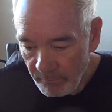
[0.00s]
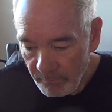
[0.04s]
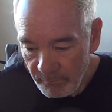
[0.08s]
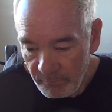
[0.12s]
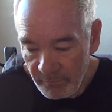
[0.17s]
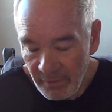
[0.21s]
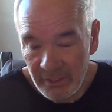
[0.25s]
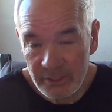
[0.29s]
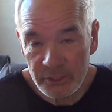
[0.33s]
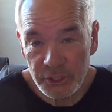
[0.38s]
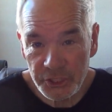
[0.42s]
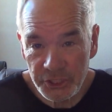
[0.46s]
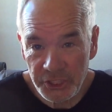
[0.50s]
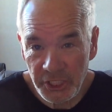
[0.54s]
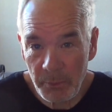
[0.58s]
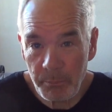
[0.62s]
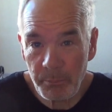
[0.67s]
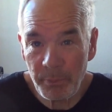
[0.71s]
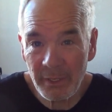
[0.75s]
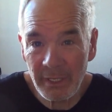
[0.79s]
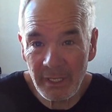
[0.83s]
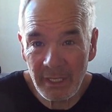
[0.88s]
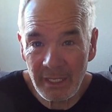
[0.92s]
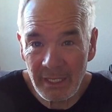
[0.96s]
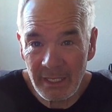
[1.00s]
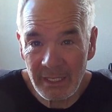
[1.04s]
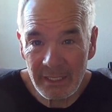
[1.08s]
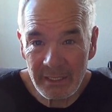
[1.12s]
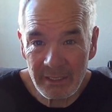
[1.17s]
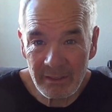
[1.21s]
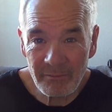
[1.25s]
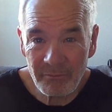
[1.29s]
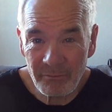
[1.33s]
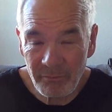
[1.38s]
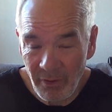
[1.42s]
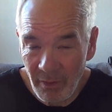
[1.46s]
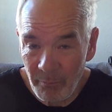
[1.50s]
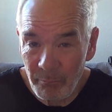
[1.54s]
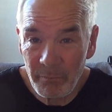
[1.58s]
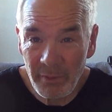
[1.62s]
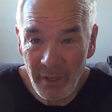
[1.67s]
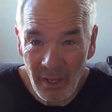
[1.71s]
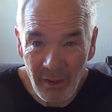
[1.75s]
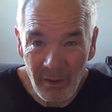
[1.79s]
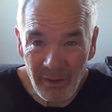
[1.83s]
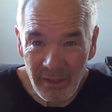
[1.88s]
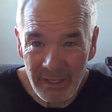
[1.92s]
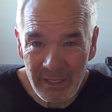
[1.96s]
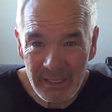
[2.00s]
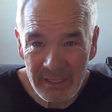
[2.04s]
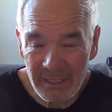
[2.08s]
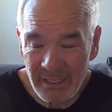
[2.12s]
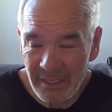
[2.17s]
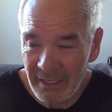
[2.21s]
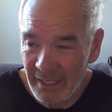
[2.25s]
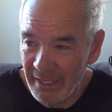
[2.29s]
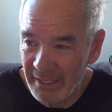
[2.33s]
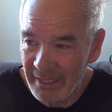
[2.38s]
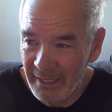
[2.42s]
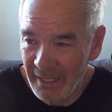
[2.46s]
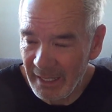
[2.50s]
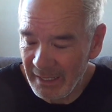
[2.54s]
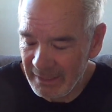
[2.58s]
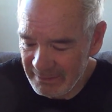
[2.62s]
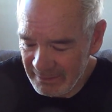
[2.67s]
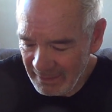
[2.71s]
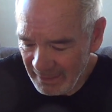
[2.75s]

They're shipping it from yeah England, I guess.